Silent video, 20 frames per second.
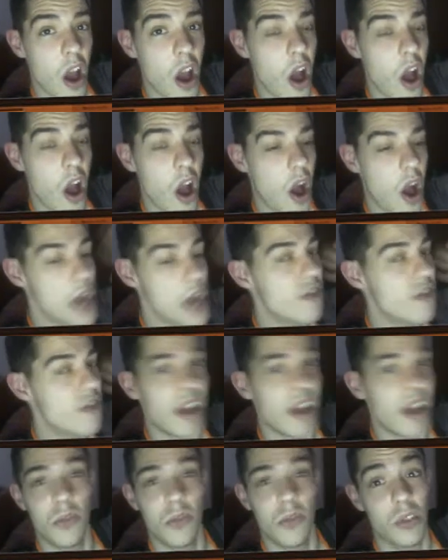I grabbed
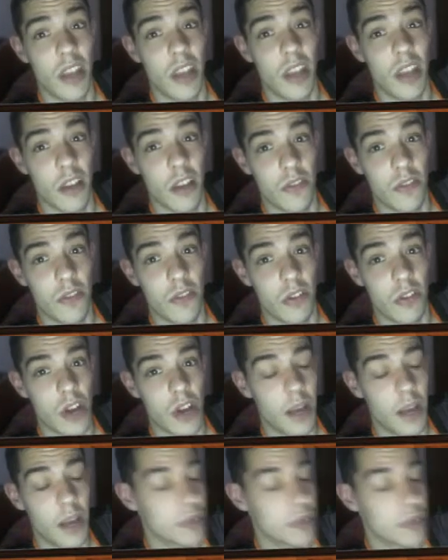your neck a few
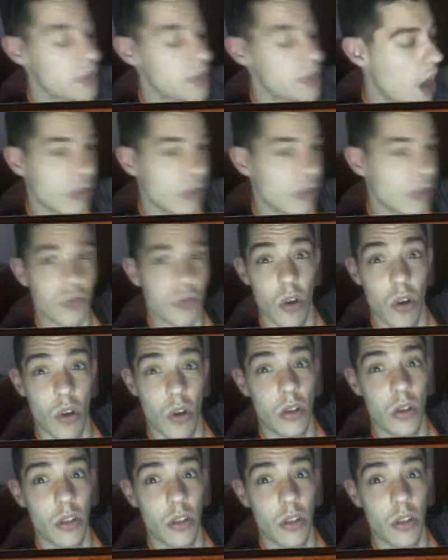times. That was wrong.